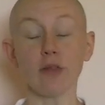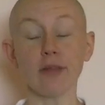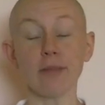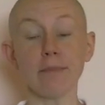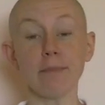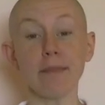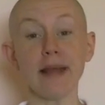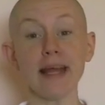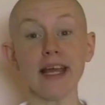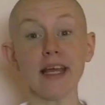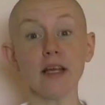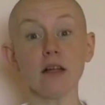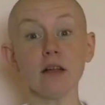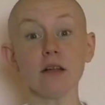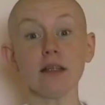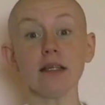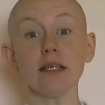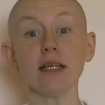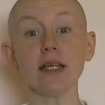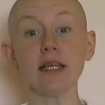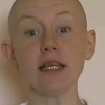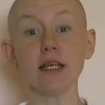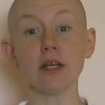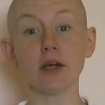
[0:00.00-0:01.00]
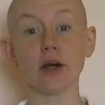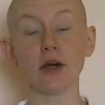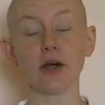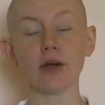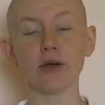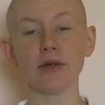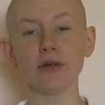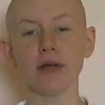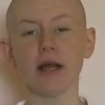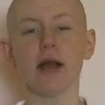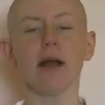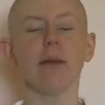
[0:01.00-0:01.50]
the male
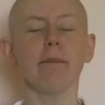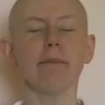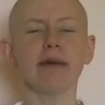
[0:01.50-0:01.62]
ego,